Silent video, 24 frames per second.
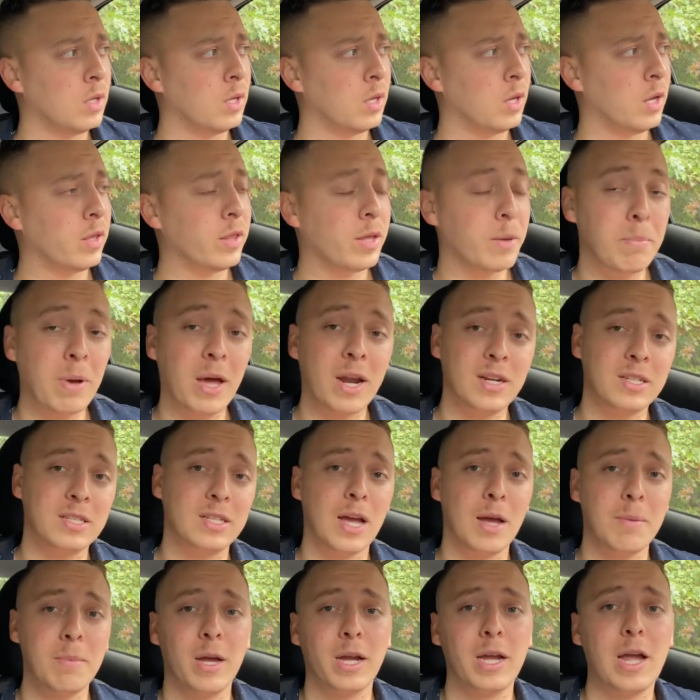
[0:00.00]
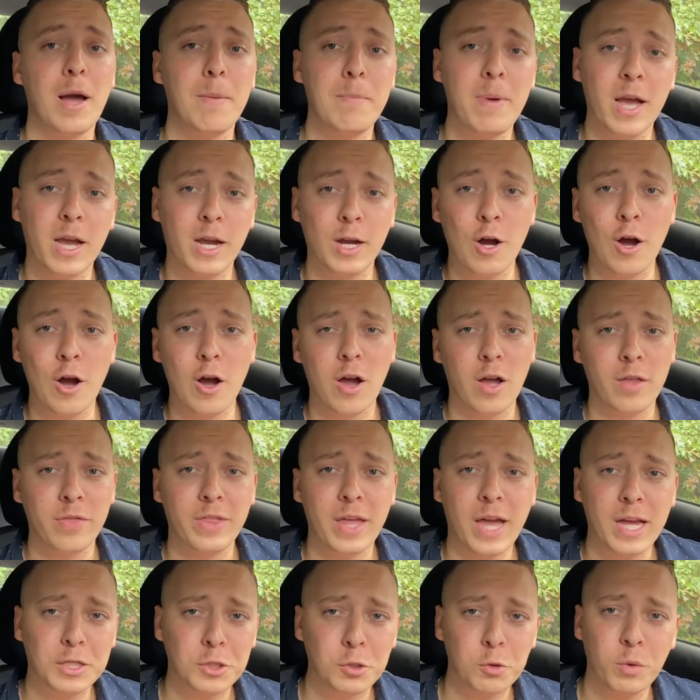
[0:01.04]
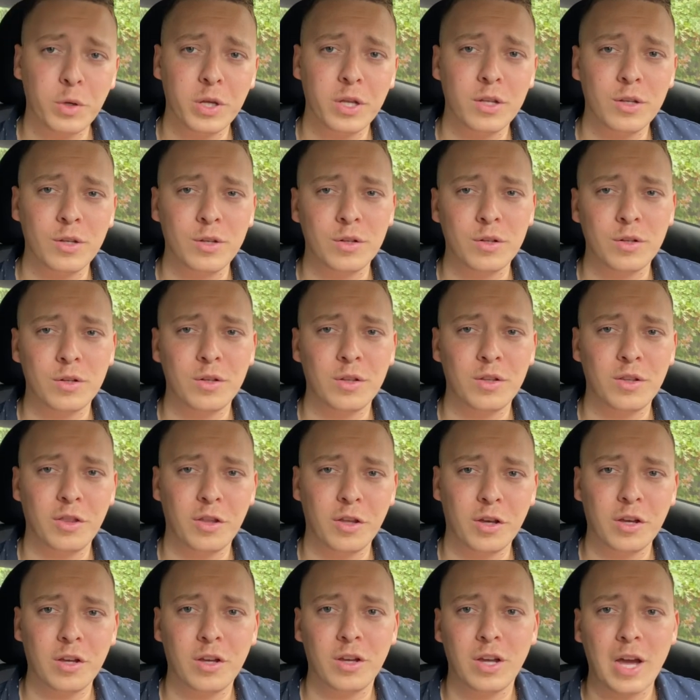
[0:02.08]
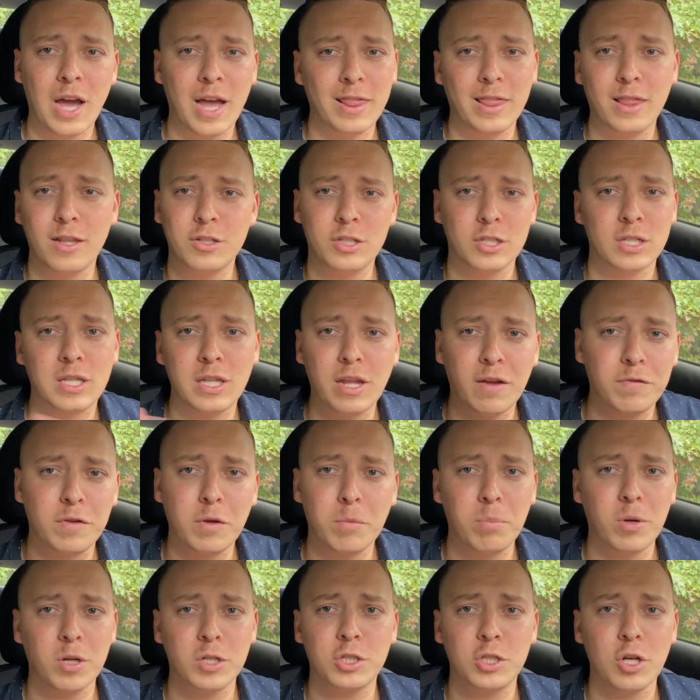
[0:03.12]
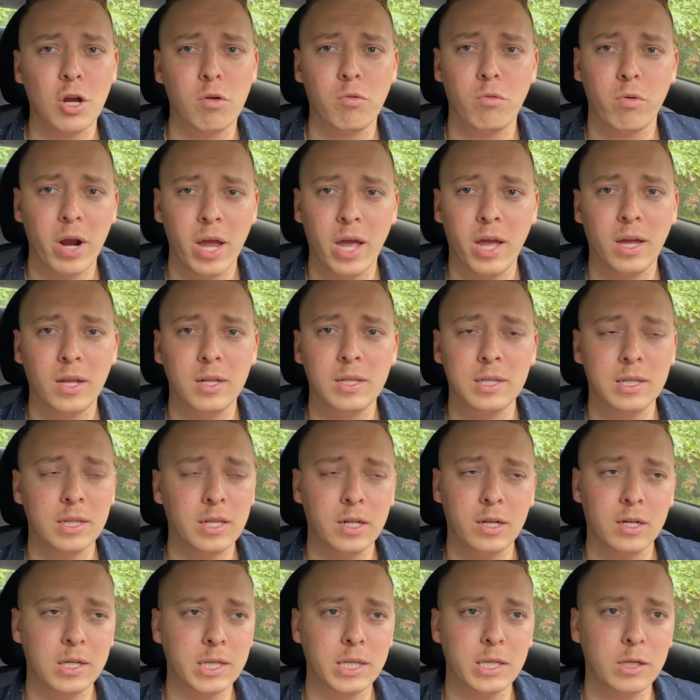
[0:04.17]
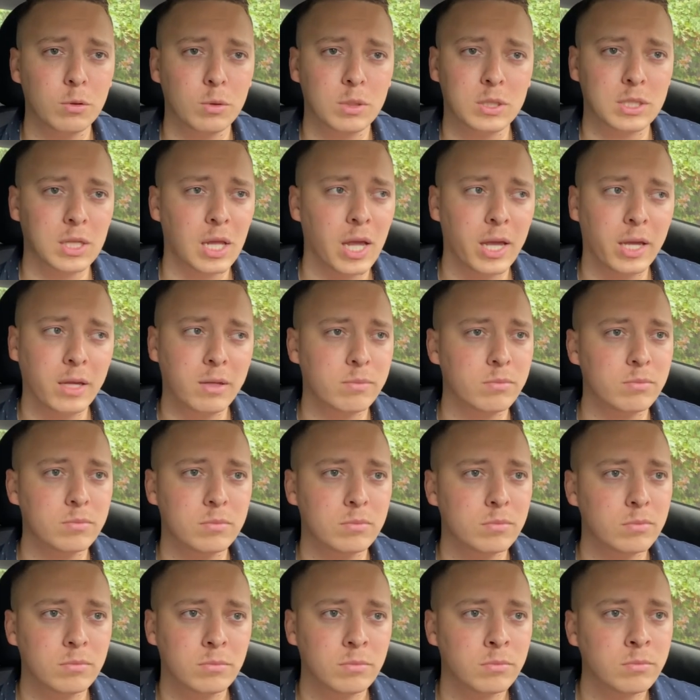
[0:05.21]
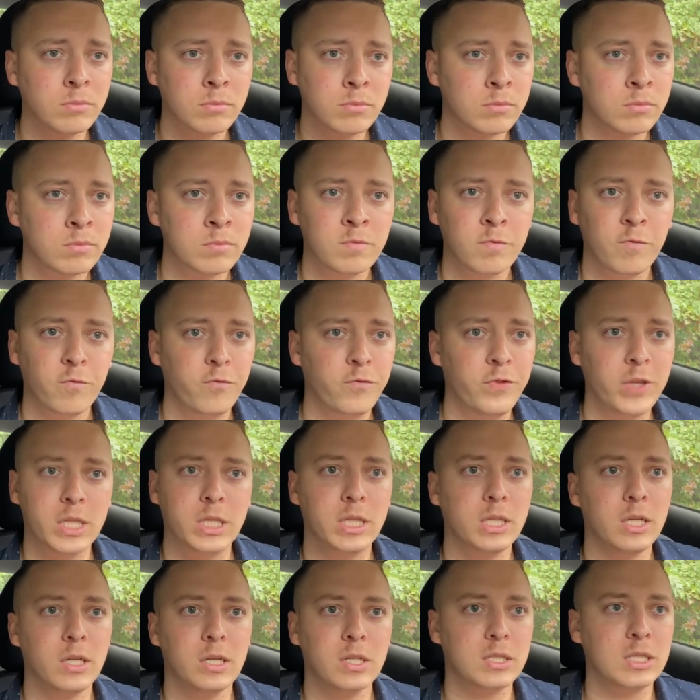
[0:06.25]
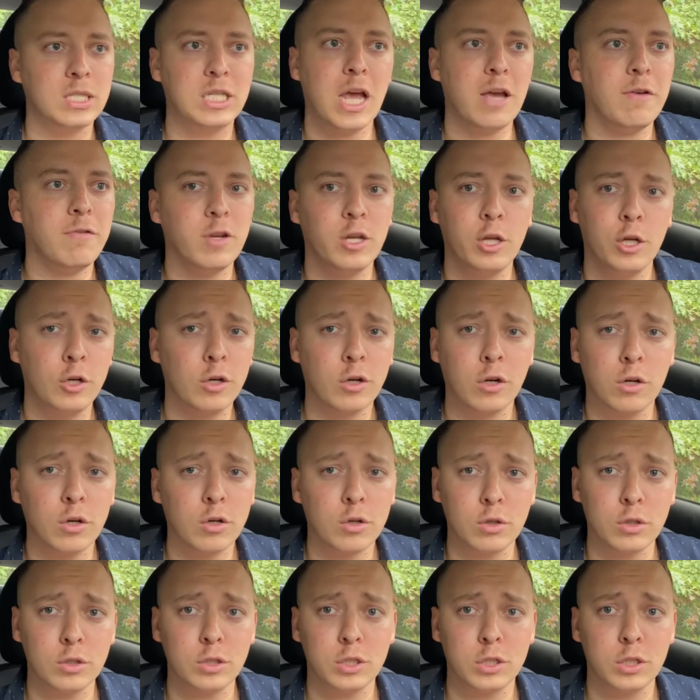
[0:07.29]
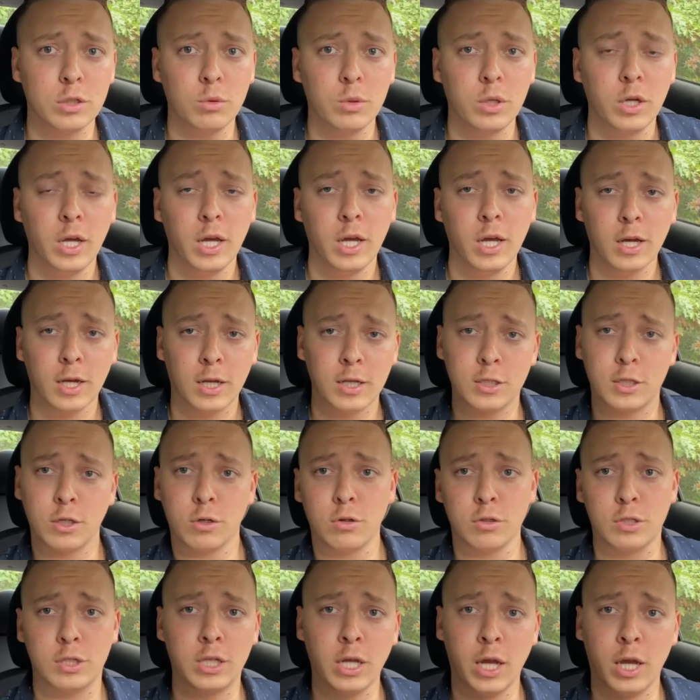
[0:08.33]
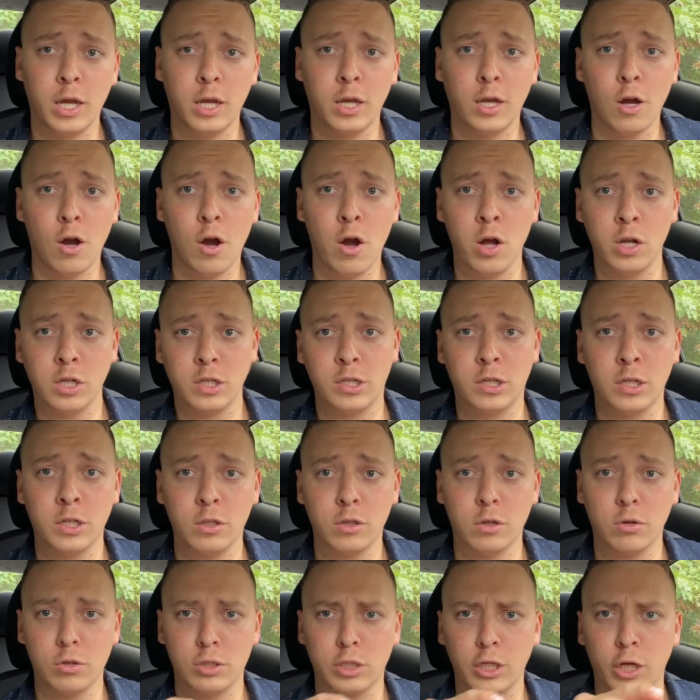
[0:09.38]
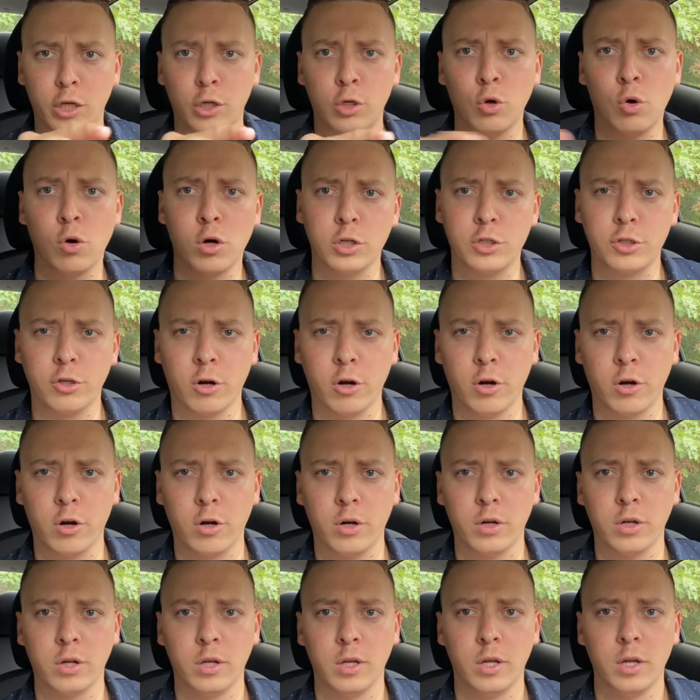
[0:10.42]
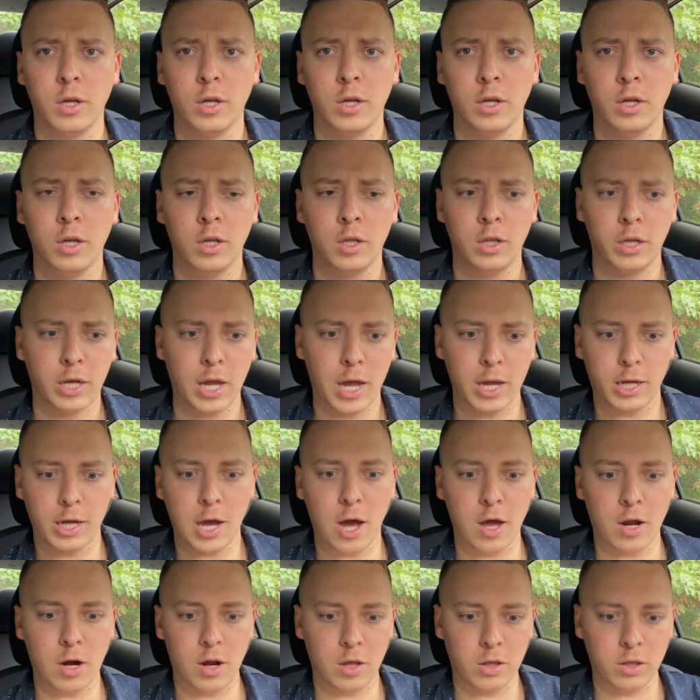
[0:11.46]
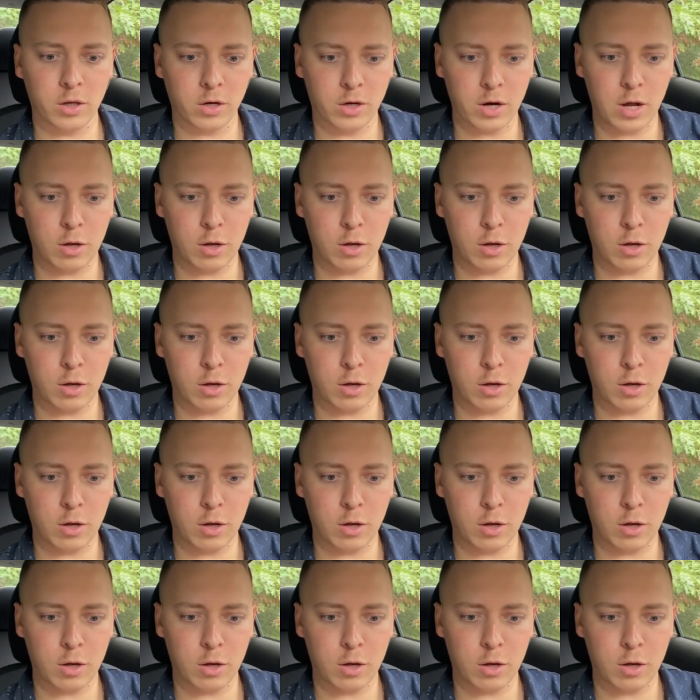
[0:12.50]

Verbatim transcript: And then by the time I got back on, that's when the I just left a bunch on read. Literally, it was like 50 to 70 girls. Because it, will say on Tinder, it'll say your turn. Like I got on there and